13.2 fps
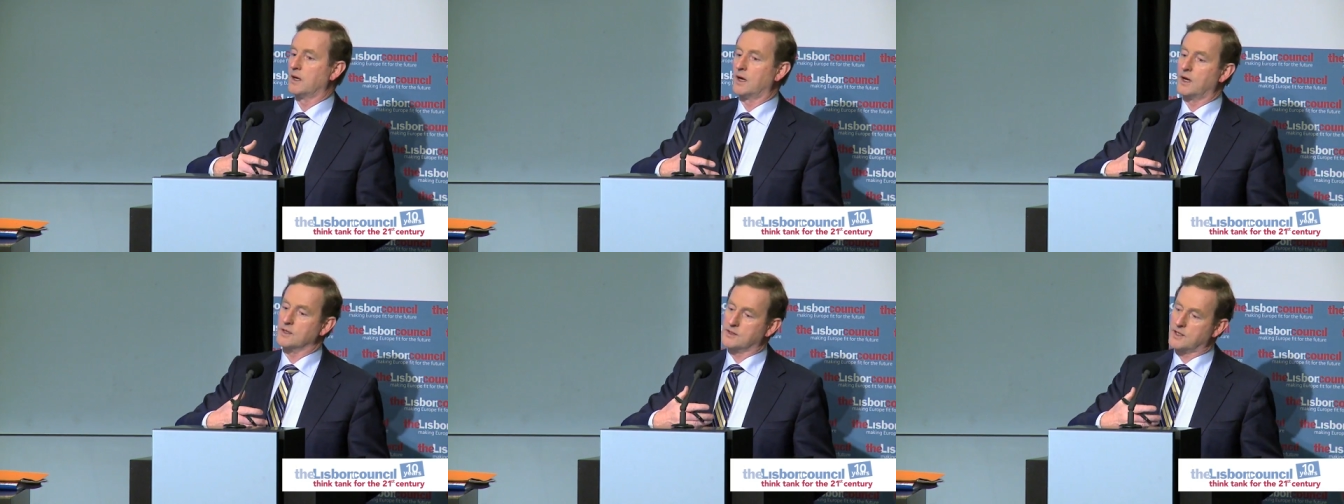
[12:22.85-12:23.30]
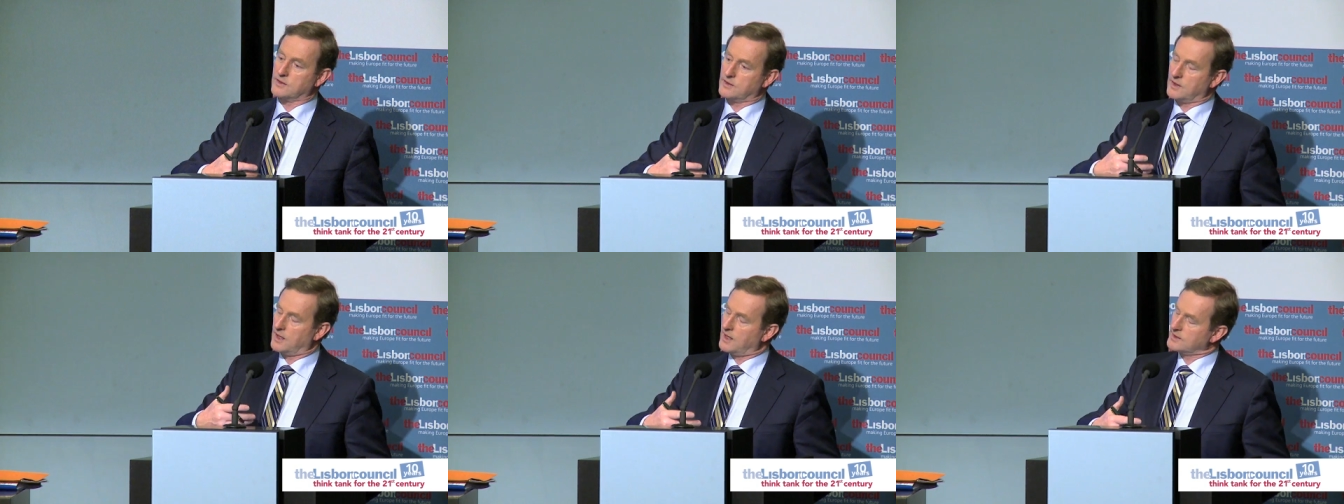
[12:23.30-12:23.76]
has
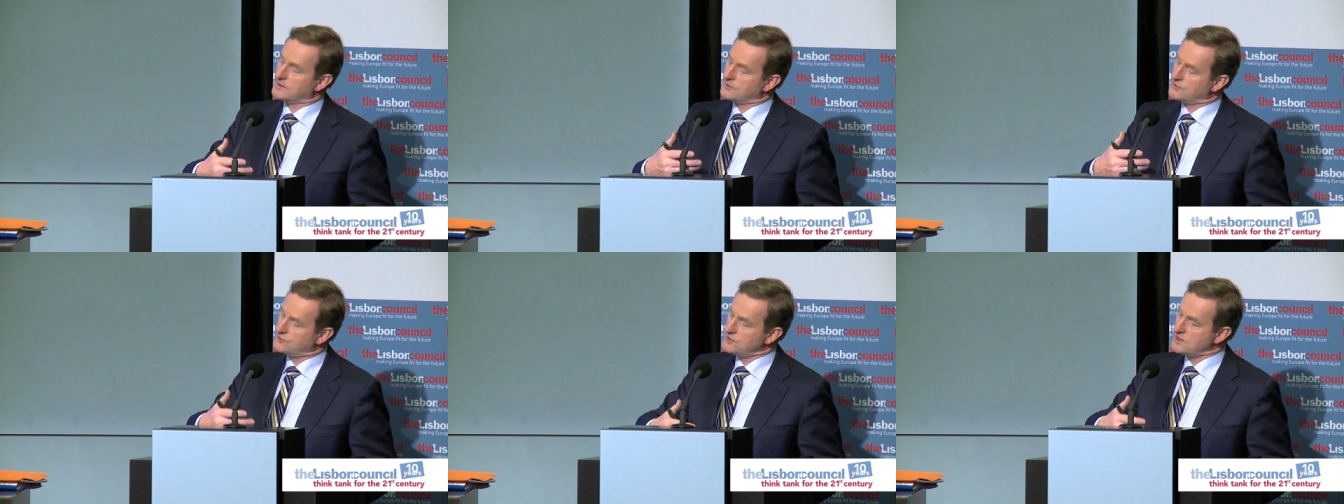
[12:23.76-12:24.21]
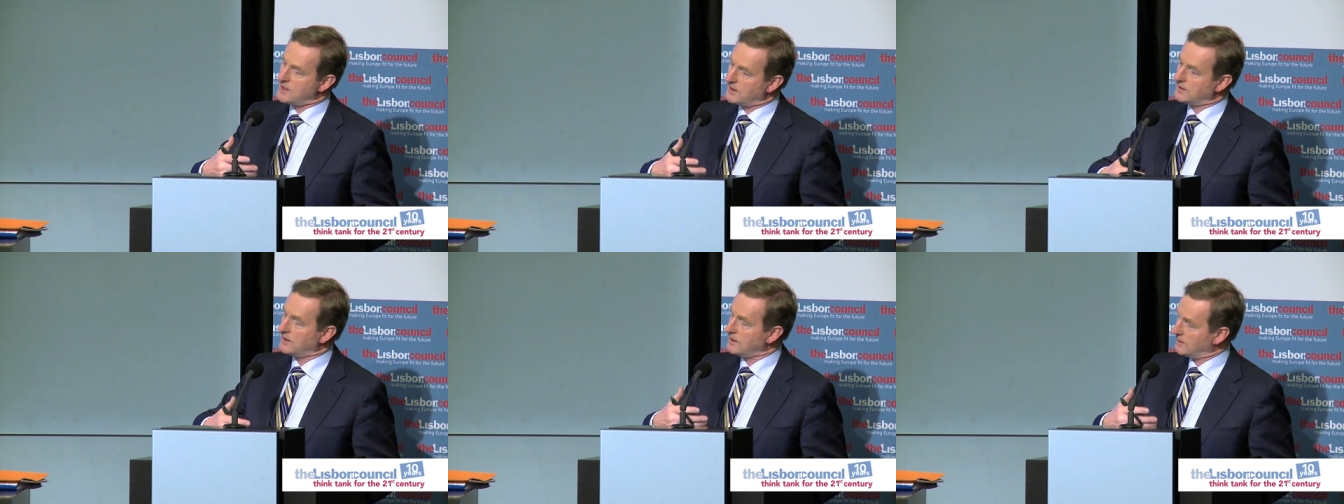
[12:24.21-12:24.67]
a
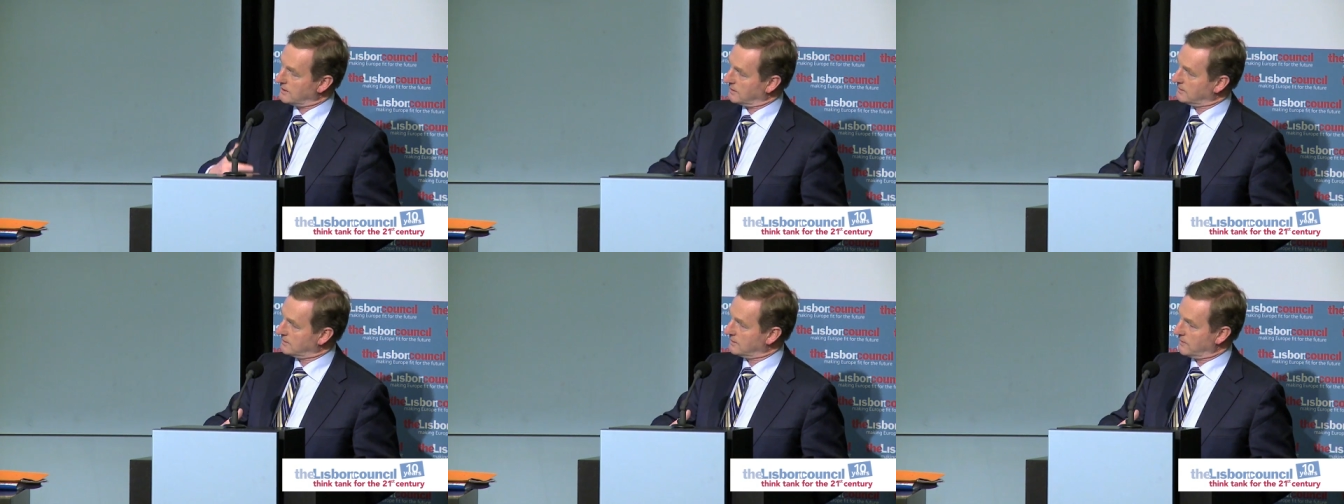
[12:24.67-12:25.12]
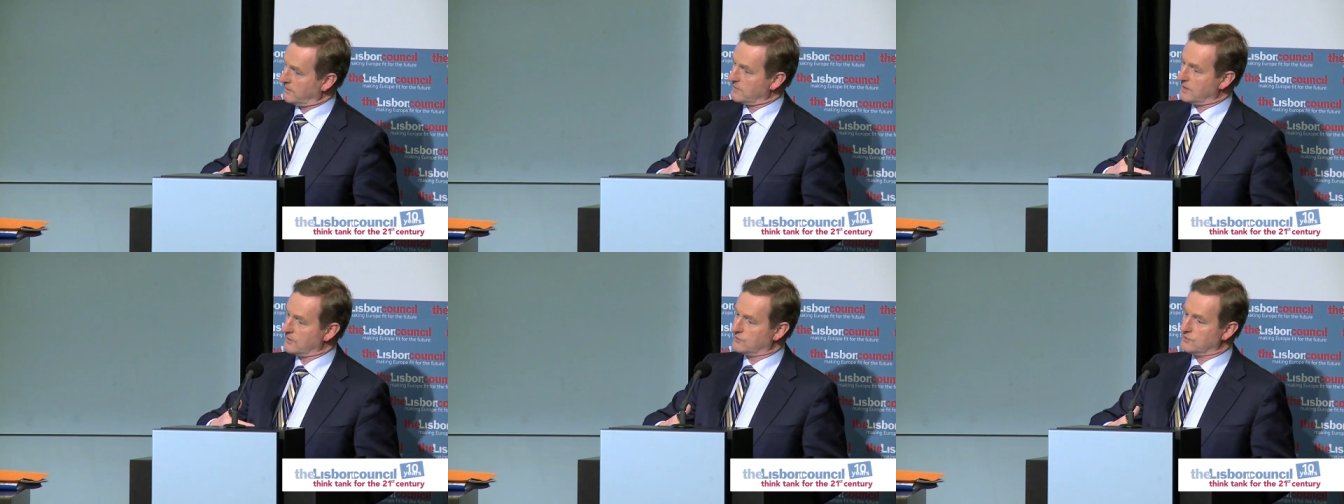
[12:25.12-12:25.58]
DNA, if I
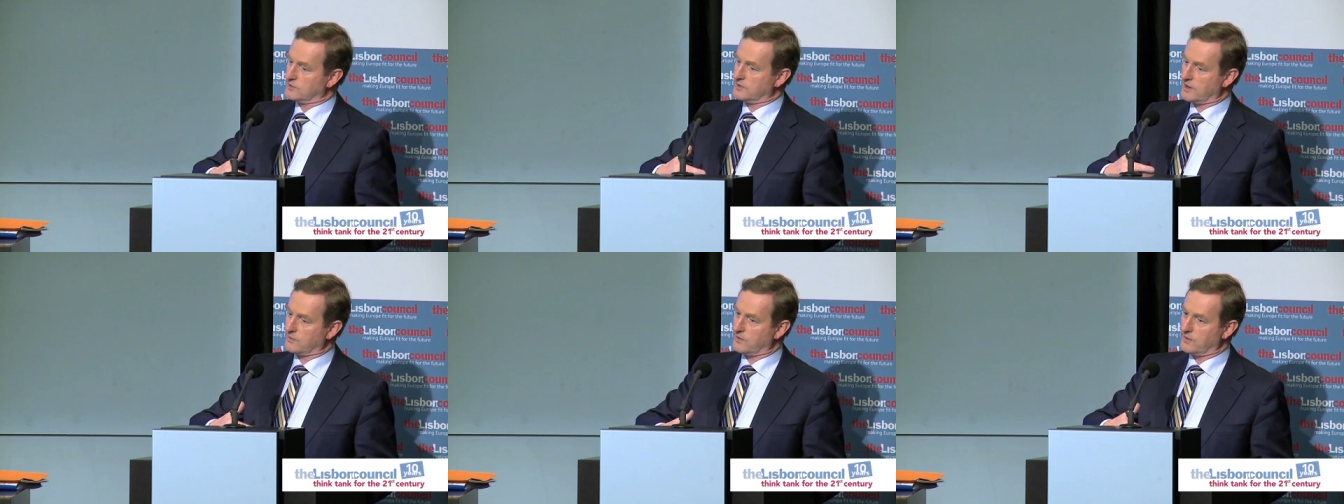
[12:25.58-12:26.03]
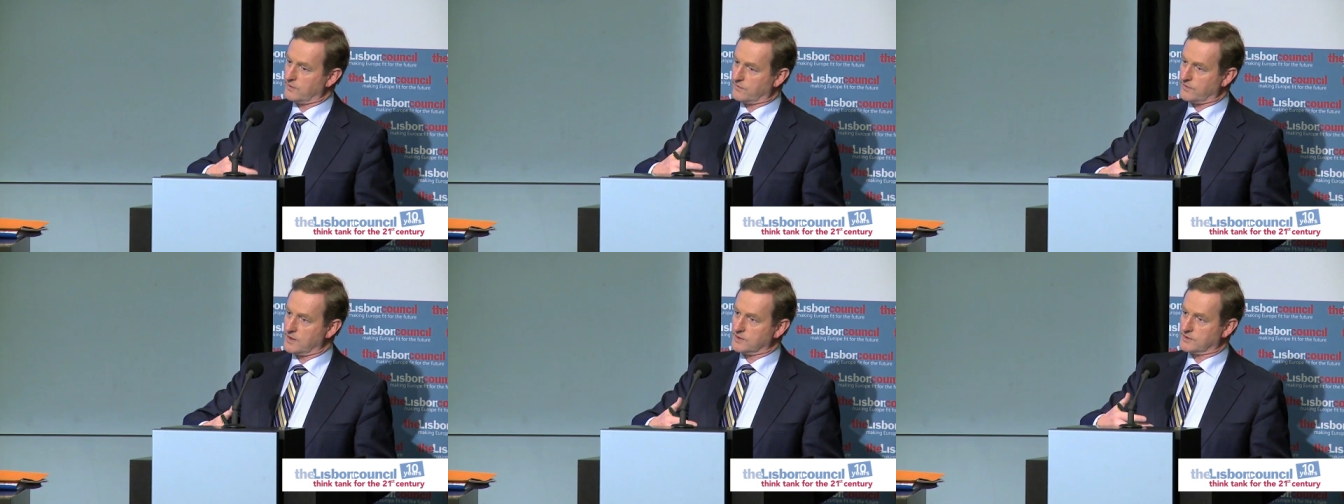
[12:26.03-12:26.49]
might use an equine
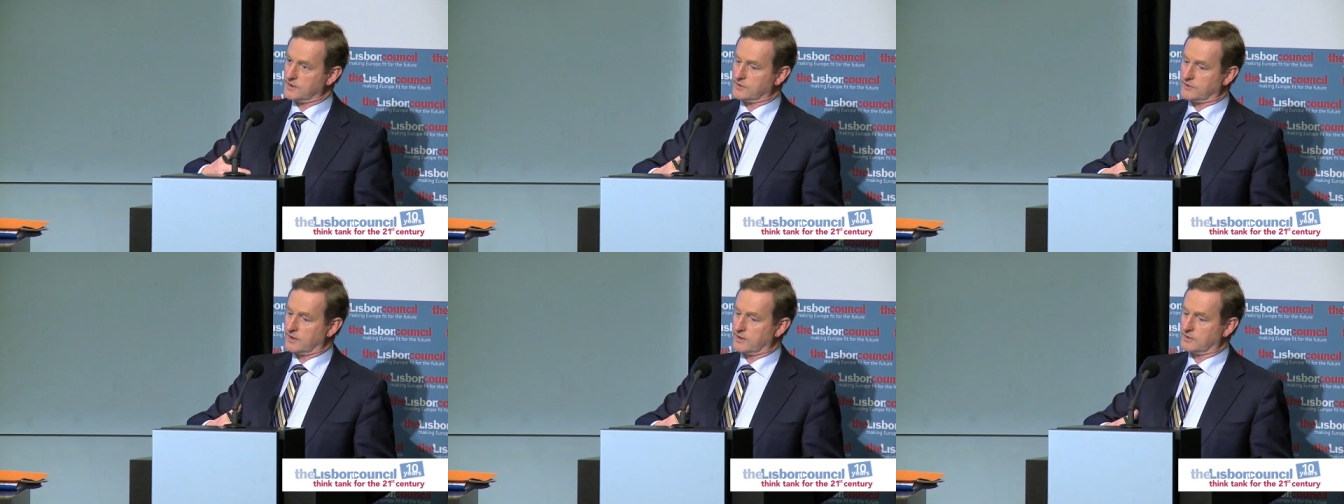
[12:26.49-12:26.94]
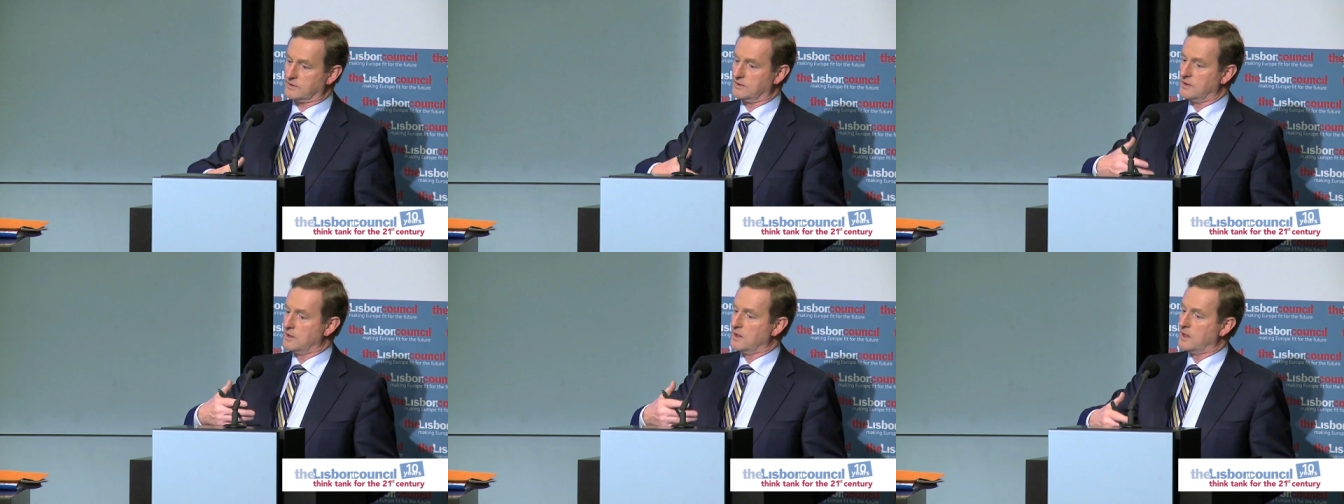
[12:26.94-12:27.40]
phrase these days,
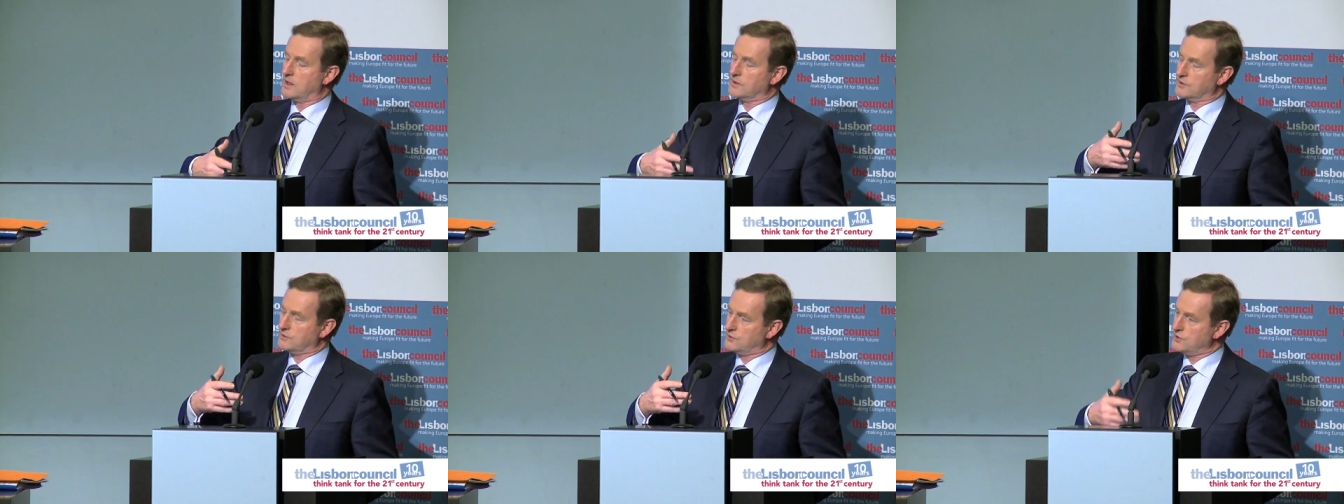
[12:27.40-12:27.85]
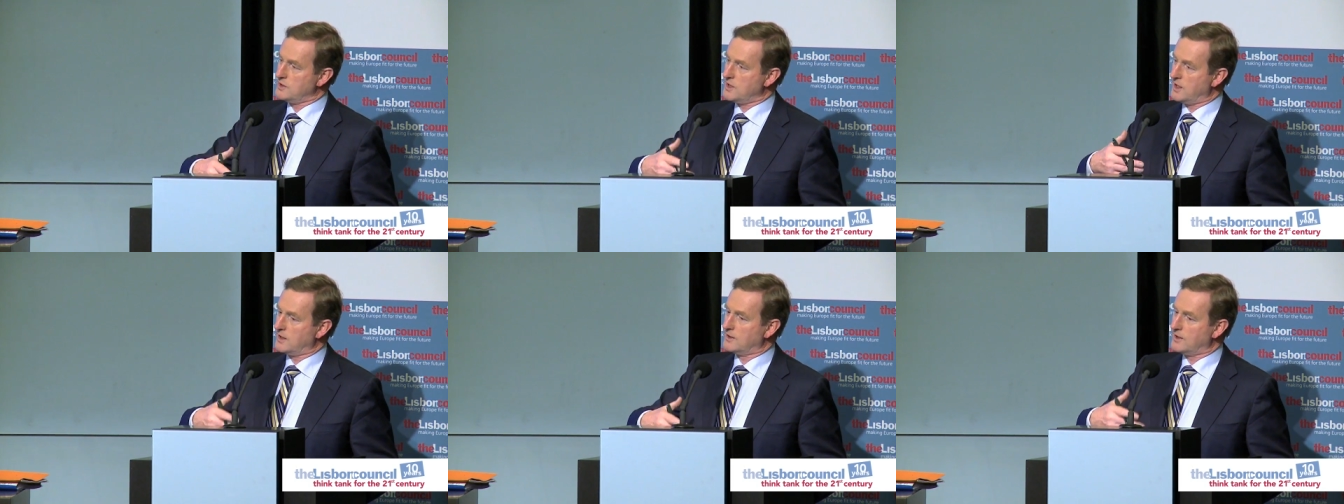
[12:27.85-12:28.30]
has a
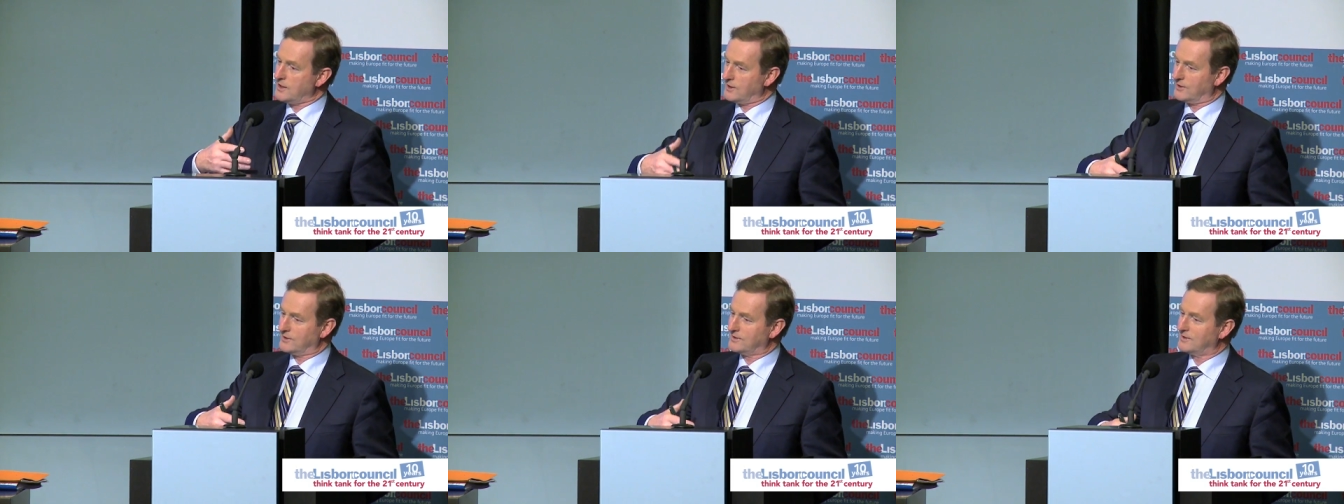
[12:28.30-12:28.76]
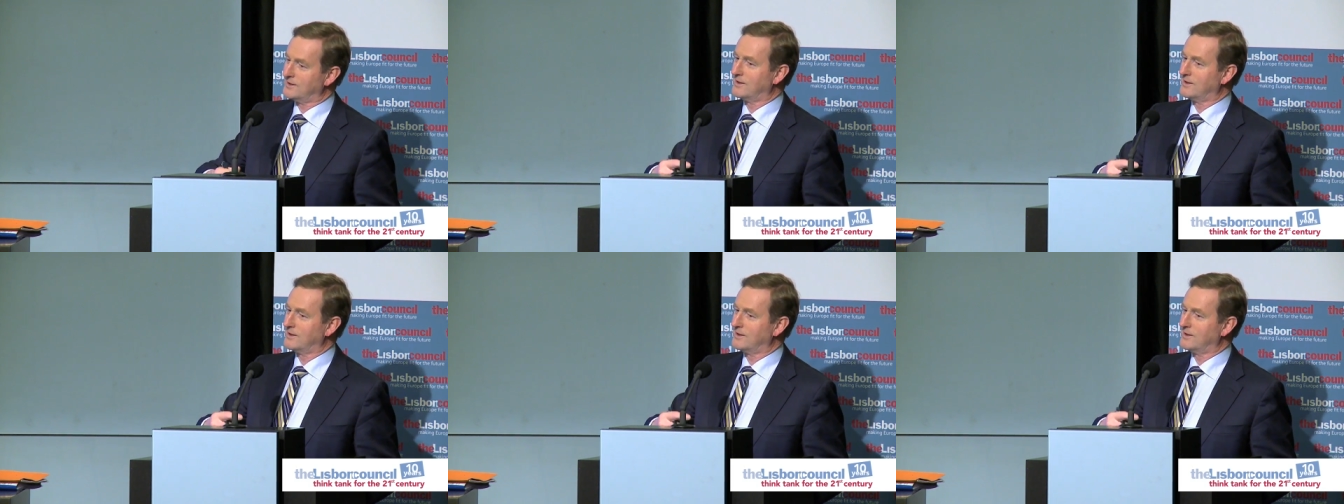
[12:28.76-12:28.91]
DNA